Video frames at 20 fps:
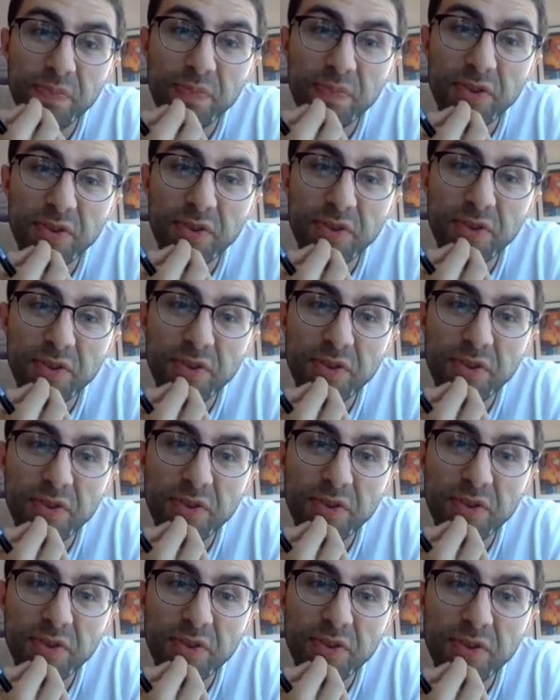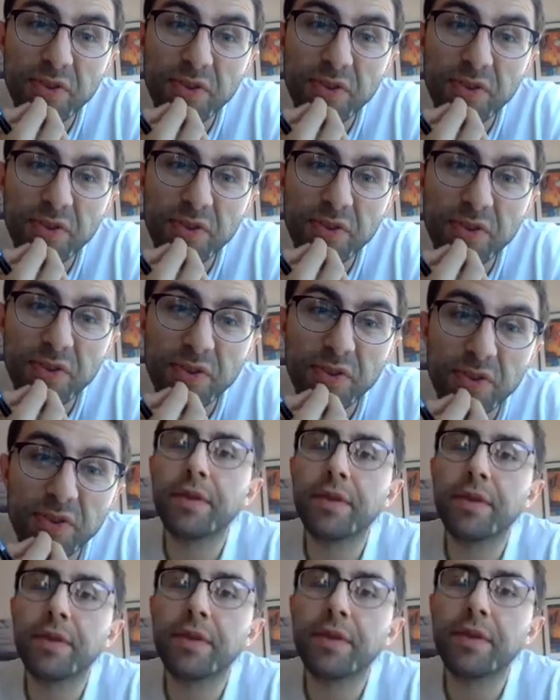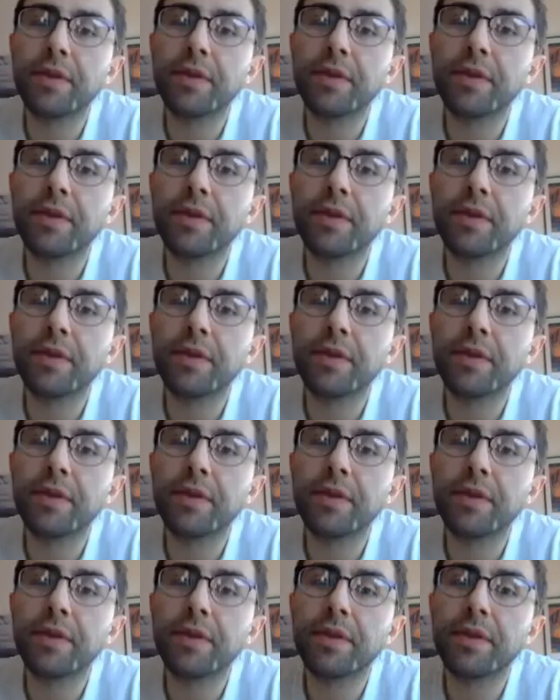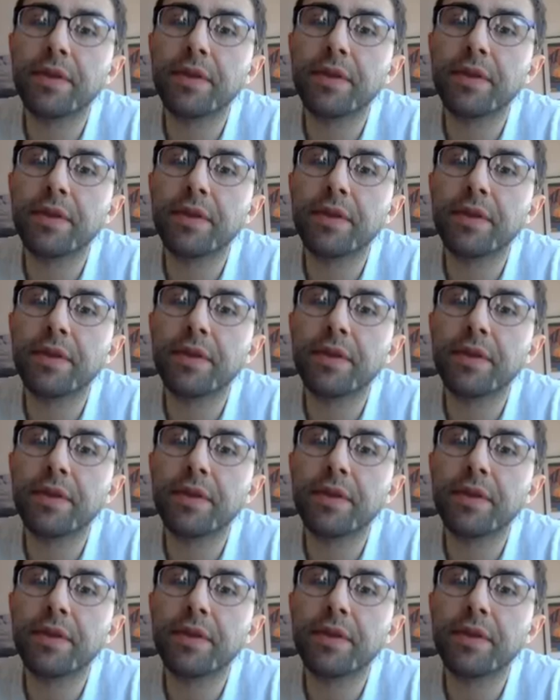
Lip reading: you should know them. So let's start with this